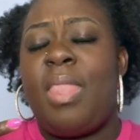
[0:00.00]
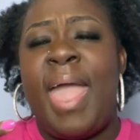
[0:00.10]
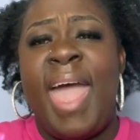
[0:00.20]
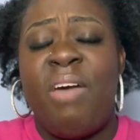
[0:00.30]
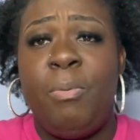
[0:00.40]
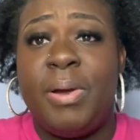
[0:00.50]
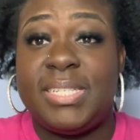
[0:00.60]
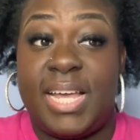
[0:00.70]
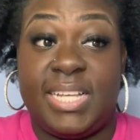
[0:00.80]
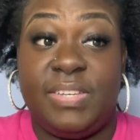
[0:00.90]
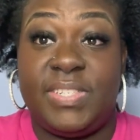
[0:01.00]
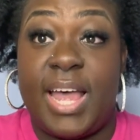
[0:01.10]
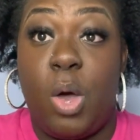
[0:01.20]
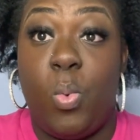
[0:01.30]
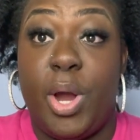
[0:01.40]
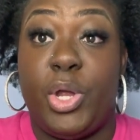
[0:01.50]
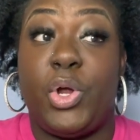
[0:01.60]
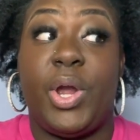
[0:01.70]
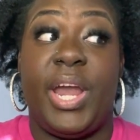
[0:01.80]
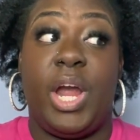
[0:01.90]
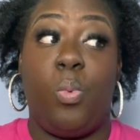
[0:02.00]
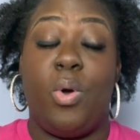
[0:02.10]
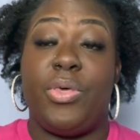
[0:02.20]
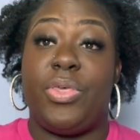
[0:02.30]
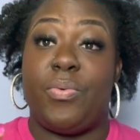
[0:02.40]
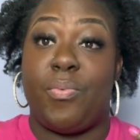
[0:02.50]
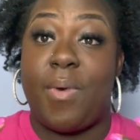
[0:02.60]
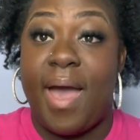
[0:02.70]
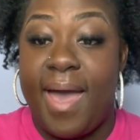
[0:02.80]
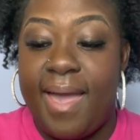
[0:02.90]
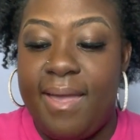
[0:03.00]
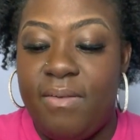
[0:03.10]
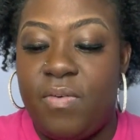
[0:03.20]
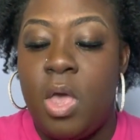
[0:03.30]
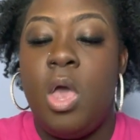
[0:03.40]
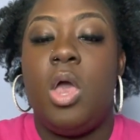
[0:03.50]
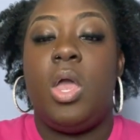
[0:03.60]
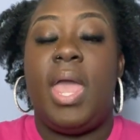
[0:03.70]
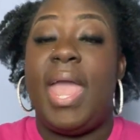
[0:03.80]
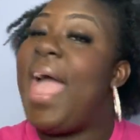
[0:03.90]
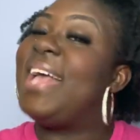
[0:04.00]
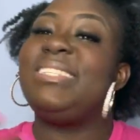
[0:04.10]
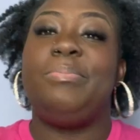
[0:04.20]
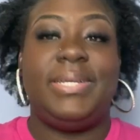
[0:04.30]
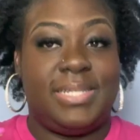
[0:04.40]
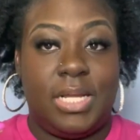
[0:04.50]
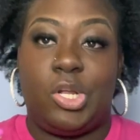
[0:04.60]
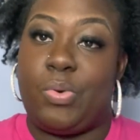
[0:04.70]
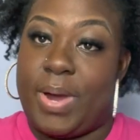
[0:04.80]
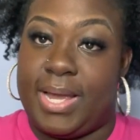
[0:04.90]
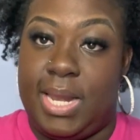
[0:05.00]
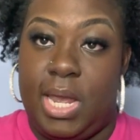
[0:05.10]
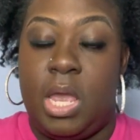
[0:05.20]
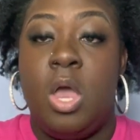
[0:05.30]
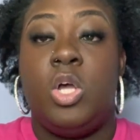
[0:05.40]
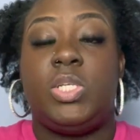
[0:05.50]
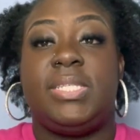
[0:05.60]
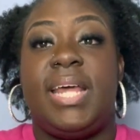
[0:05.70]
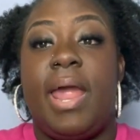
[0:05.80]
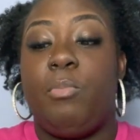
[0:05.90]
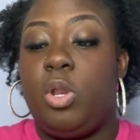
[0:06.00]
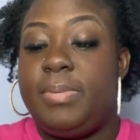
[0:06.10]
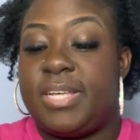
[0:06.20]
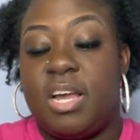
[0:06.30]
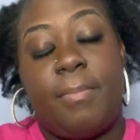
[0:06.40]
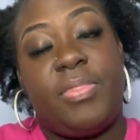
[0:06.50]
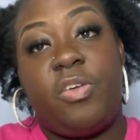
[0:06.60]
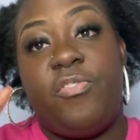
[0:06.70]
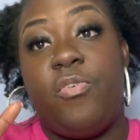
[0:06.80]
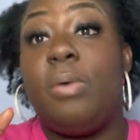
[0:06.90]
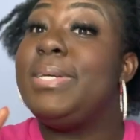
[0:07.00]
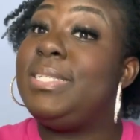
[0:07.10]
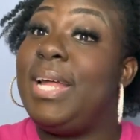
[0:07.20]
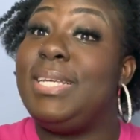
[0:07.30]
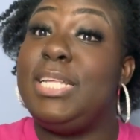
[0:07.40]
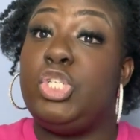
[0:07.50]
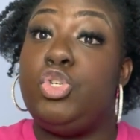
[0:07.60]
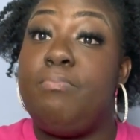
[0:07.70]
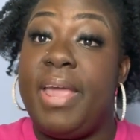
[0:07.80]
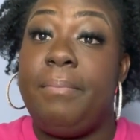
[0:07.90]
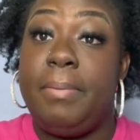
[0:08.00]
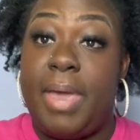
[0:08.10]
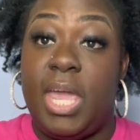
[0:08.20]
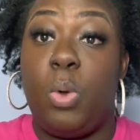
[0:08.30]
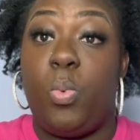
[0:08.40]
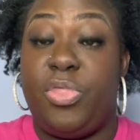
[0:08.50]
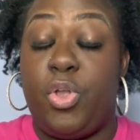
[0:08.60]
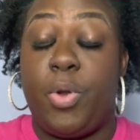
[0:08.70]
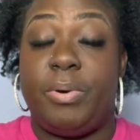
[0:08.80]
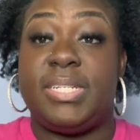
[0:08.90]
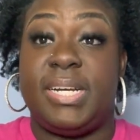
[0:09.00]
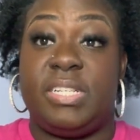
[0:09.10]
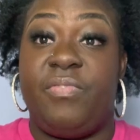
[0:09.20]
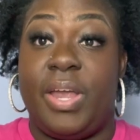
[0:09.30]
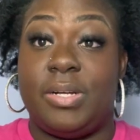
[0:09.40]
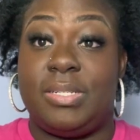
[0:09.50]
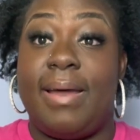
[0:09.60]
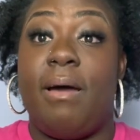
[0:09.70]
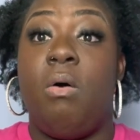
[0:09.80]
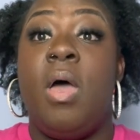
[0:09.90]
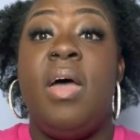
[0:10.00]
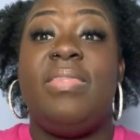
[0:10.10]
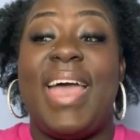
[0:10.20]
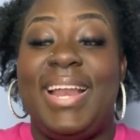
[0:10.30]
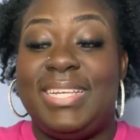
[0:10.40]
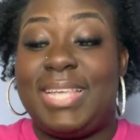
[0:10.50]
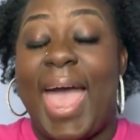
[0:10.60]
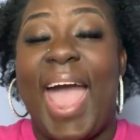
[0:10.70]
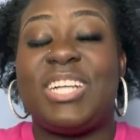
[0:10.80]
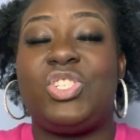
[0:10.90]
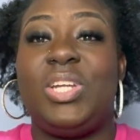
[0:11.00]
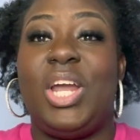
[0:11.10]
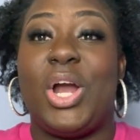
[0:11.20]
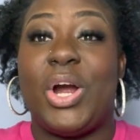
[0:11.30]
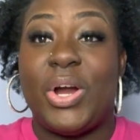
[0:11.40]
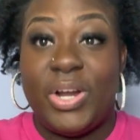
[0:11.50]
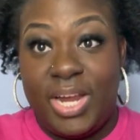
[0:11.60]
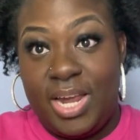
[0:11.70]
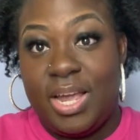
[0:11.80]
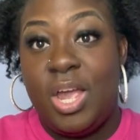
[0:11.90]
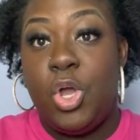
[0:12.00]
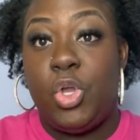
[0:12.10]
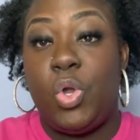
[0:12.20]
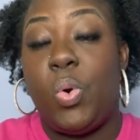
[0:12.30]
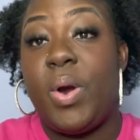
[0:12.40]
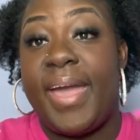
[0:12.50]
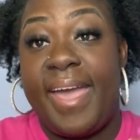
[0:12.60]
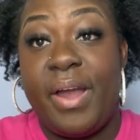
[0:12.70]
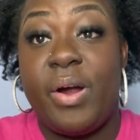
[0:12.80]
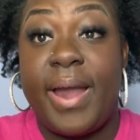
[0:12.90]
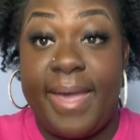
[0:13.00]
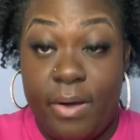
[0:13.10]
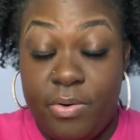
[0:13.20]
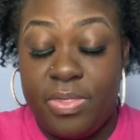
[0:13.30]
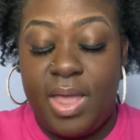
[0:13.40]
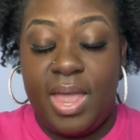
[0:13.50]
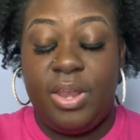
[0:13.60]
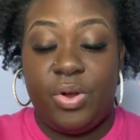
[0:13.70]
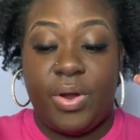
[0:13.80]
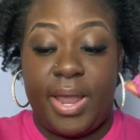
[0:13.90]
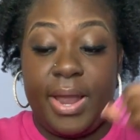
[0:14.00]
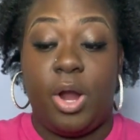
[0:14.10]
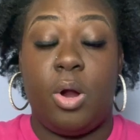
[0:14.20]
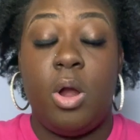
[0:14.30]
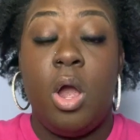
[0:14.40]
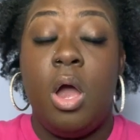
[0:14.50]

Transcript: have a protective style where your hair will thrive, it has to be done correctly. So today I'm going to be talking about the four mistakes that you may be making with your protective hairstyle that is actually hurting your hair health and your hair